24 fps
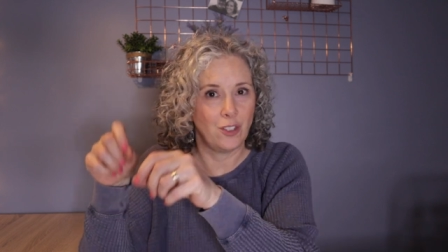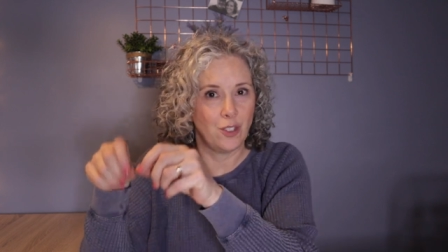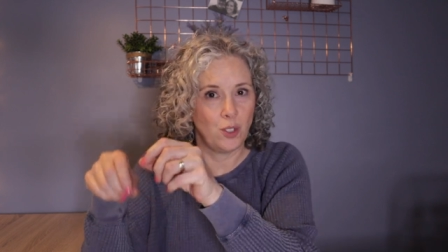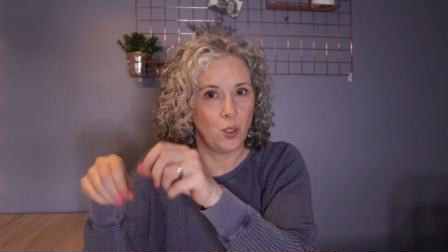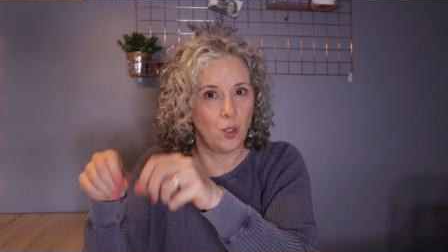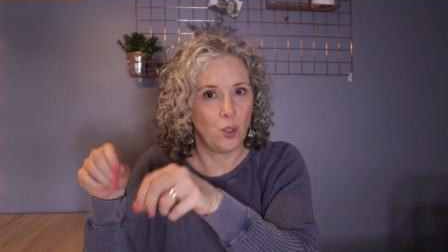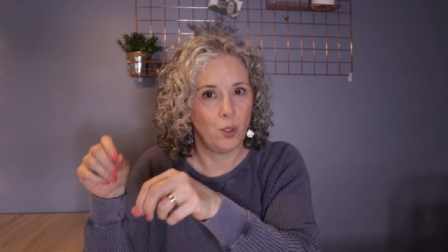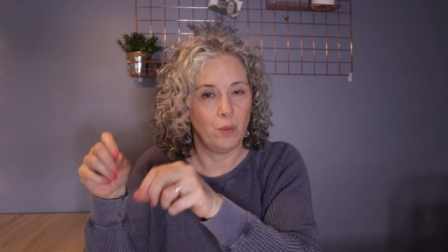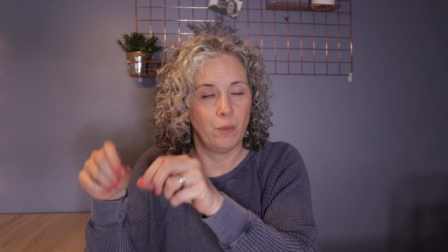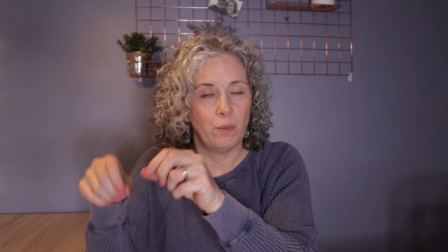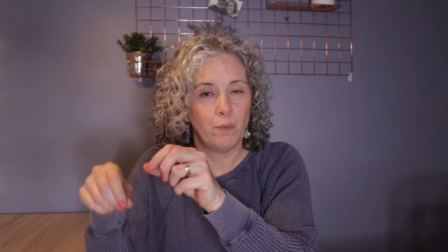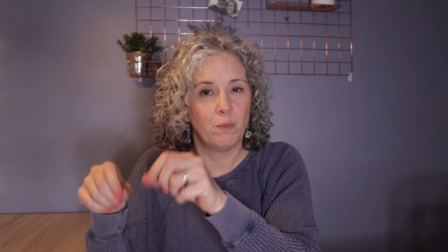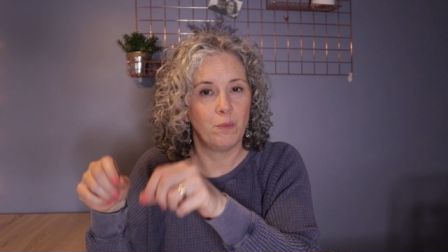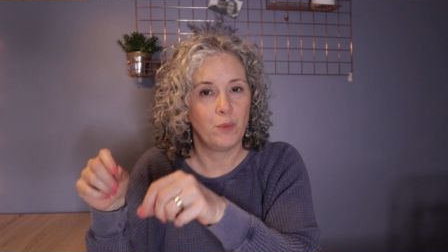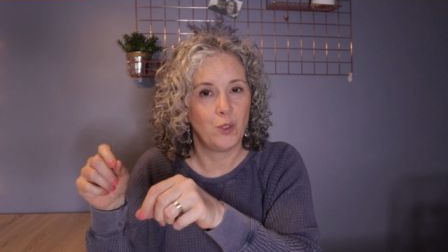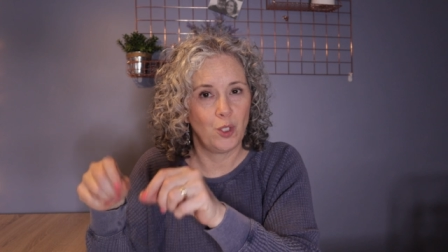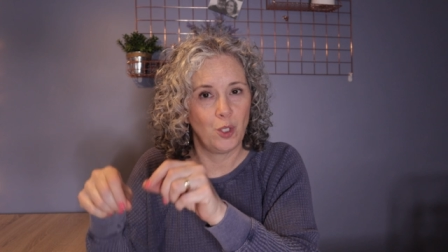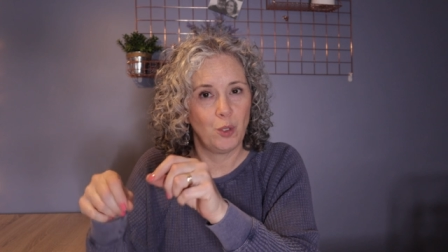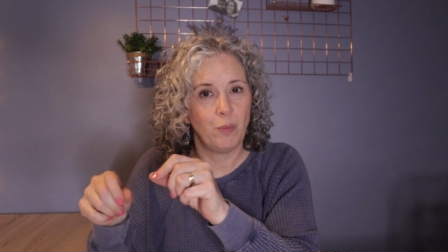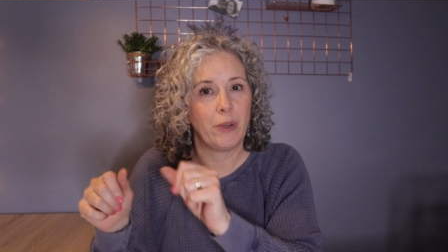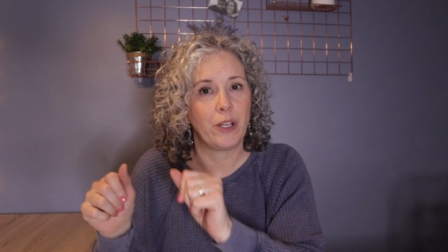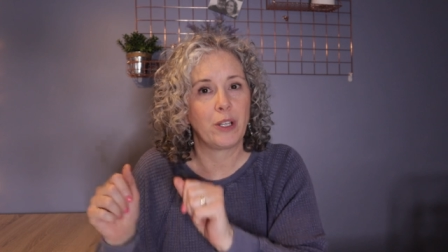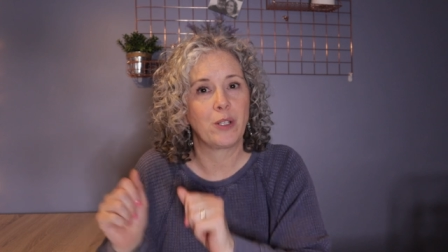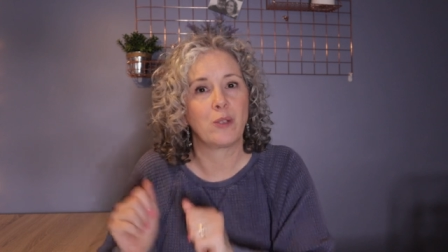two,
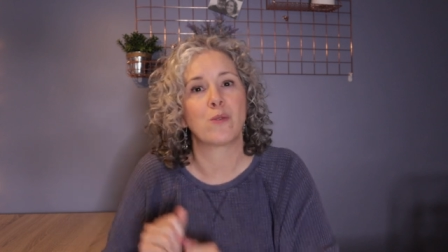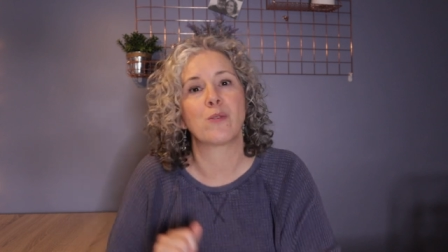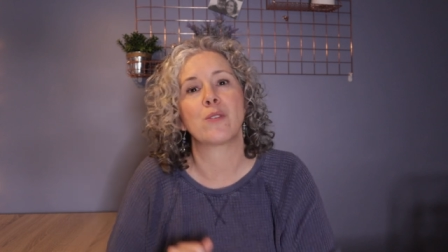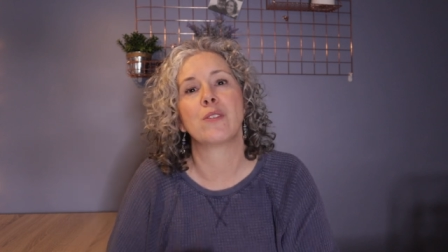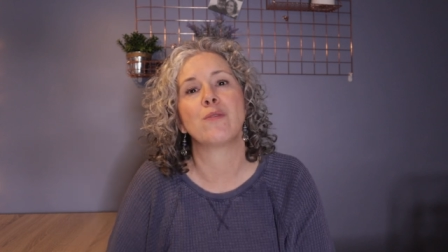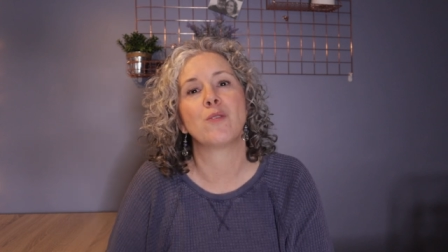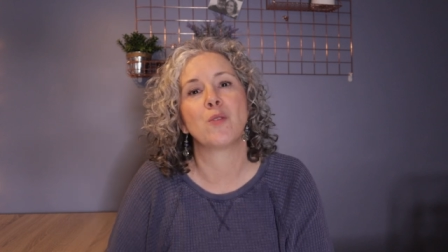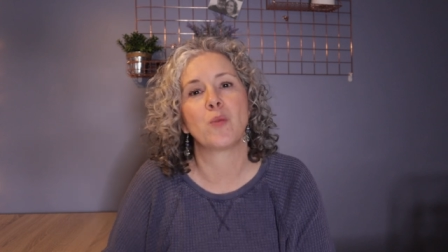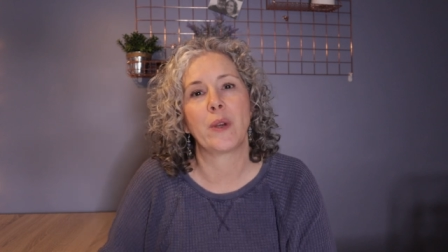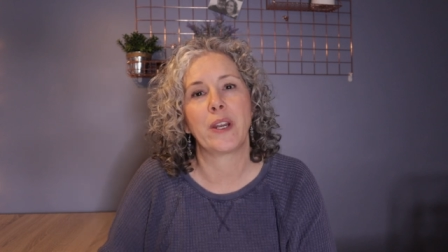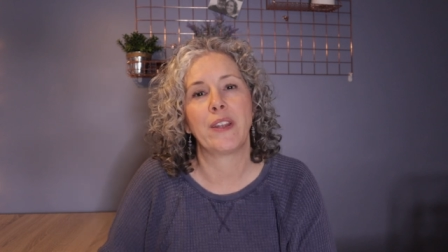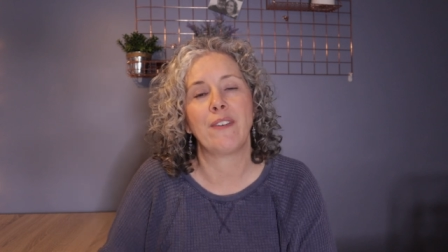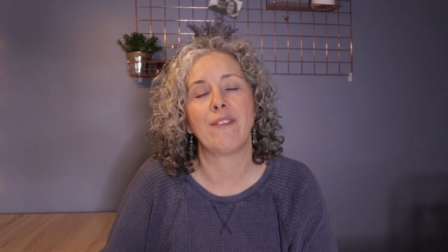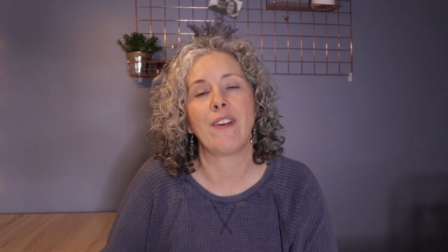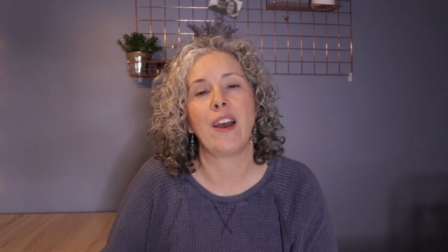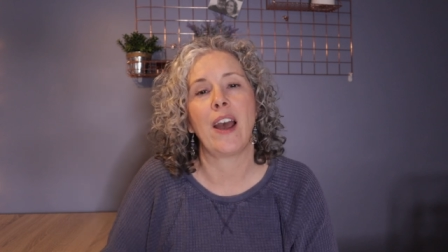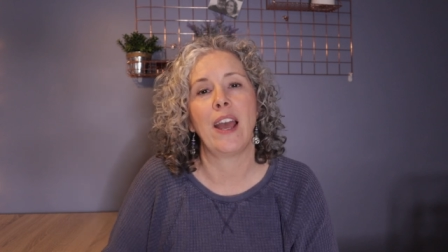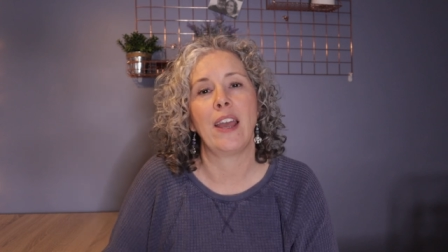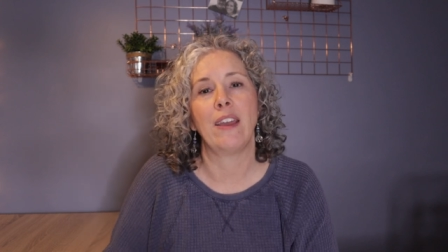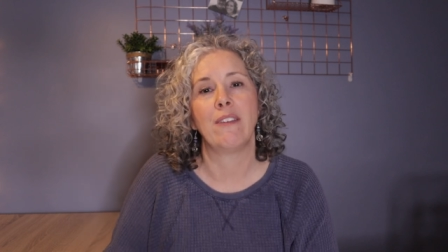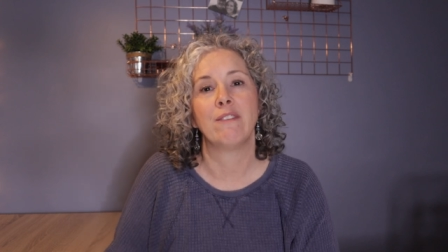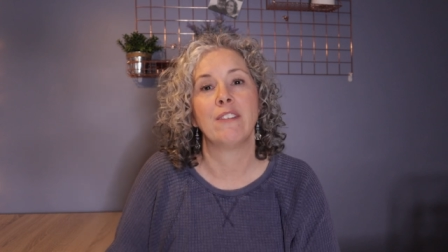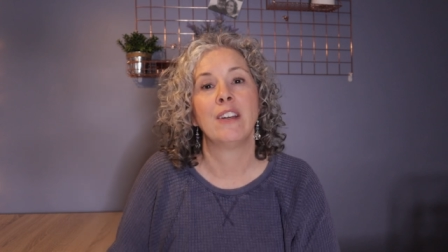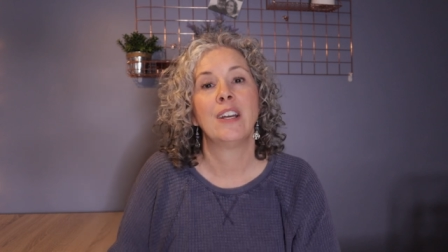two bundles of
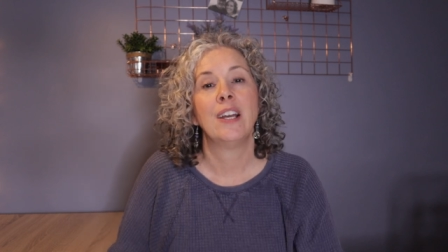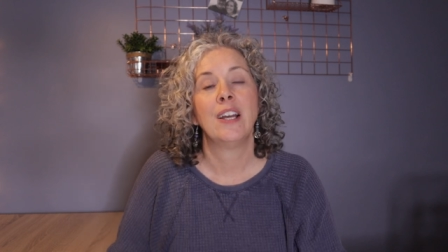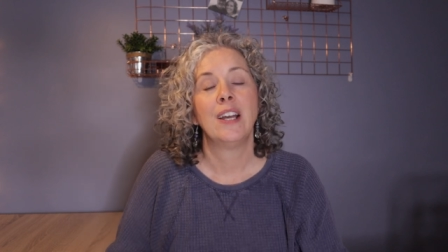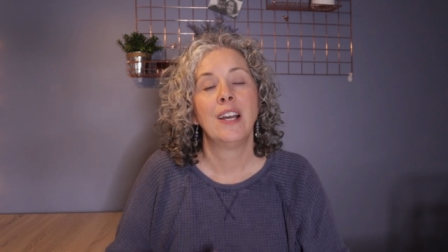25.